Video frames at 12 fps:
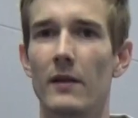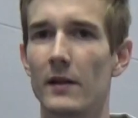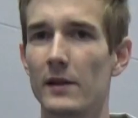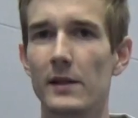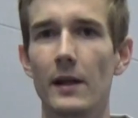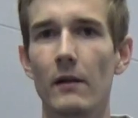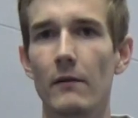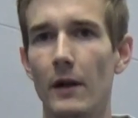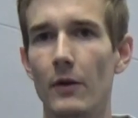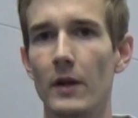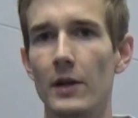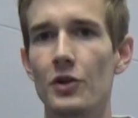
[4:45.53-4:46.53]
single
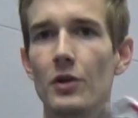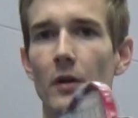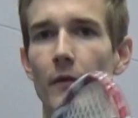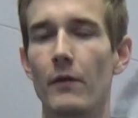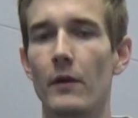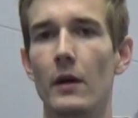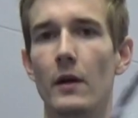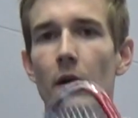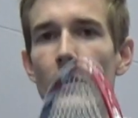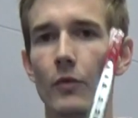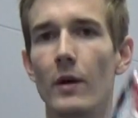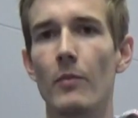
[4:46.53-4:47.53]
variation of the
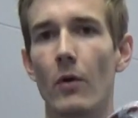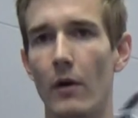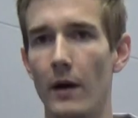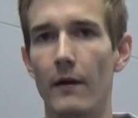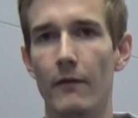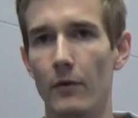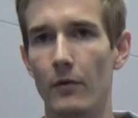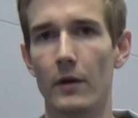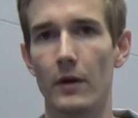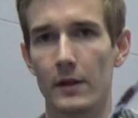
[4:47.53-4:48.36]
grip or every